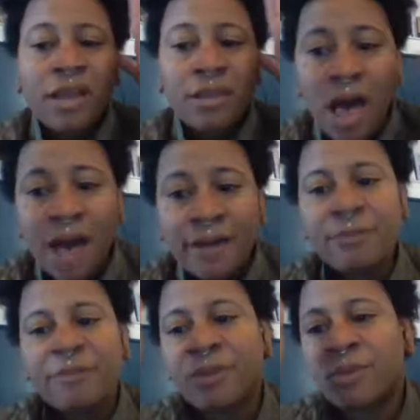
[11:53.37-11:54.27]
A lot of
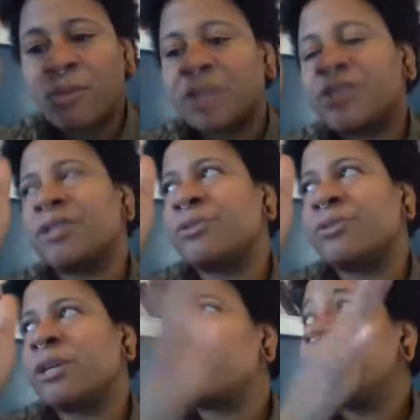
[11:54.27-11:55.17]
them have been Western
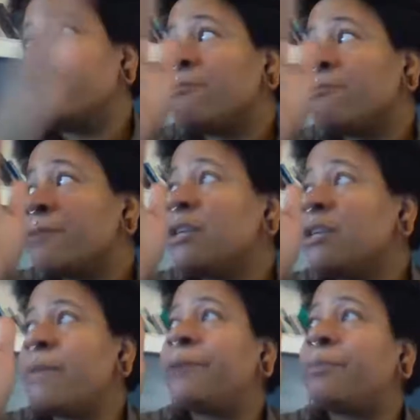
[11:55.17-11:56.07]
stories, but we've really
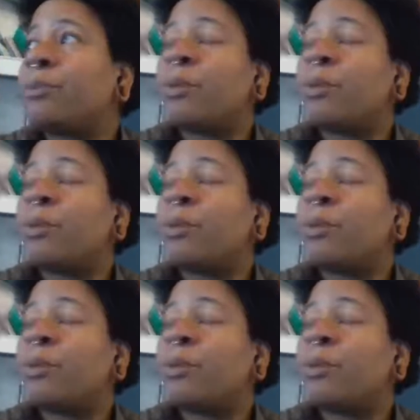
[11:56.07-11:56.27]
made a